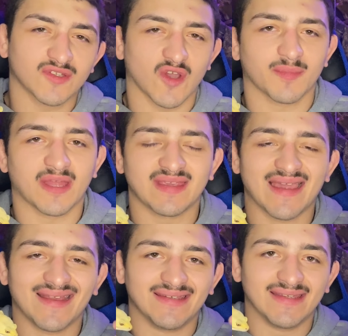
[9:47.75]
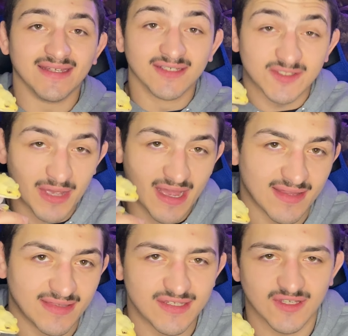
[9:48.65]
talk about the ideas
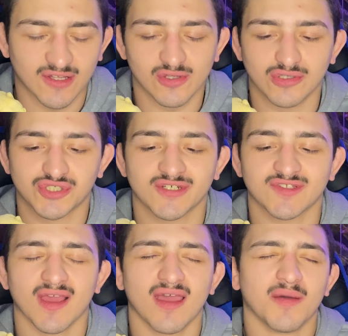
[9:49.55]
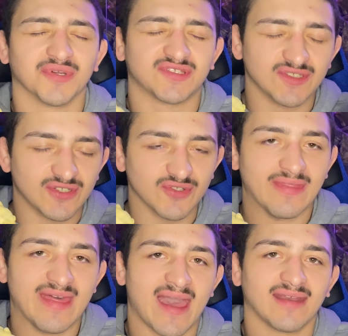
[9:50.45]
behind these enclosures, but to do
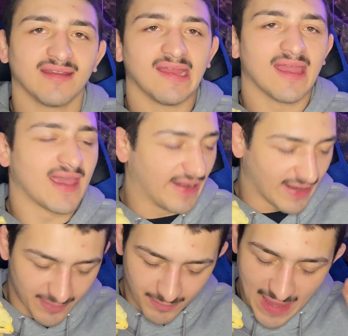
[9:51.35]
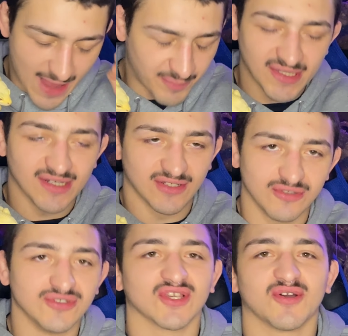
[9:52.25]
that, and I'm happy to
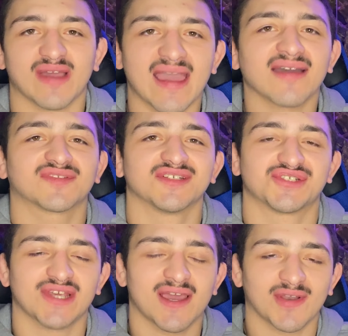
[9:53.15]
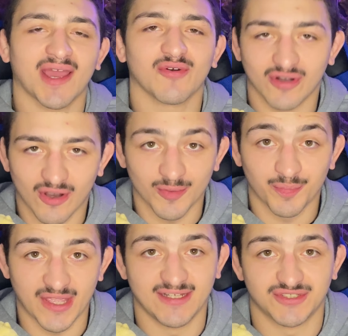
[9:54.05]
do so, I have to shout out
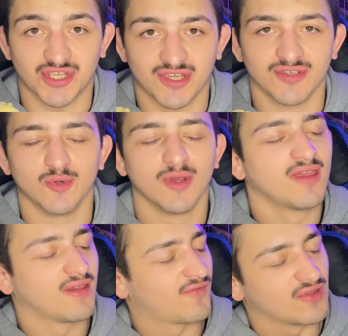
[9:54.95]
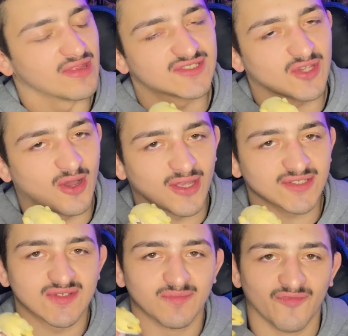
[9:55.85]
Herp H Q for this
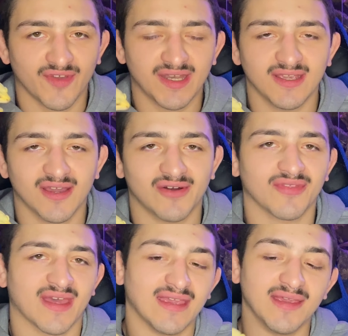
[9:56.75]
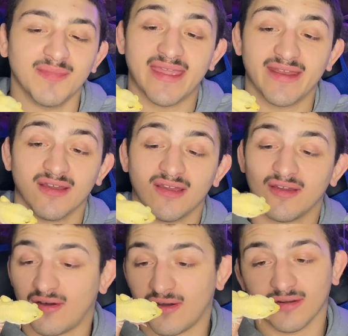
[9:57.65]
awesome video that he made
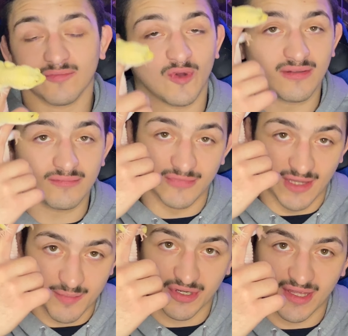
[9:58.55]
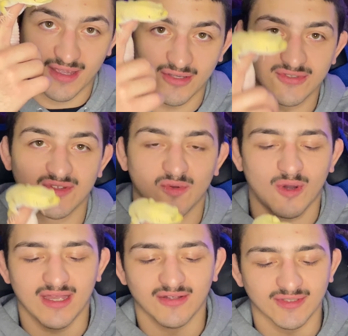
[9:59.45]
on, well, leopard geckos in the
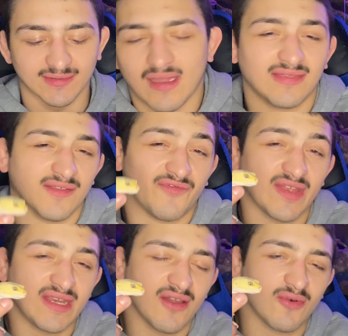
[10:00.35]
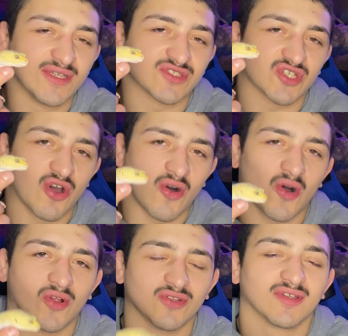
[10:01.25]
wild. And the video is
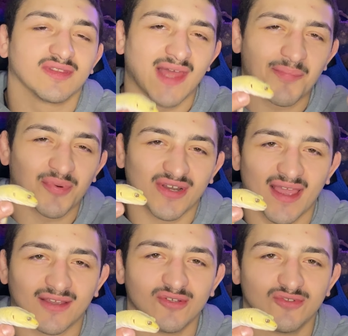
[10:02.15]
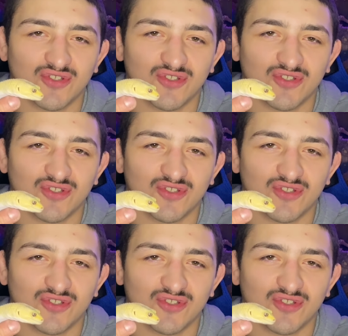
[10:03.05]
called Leopard Geckos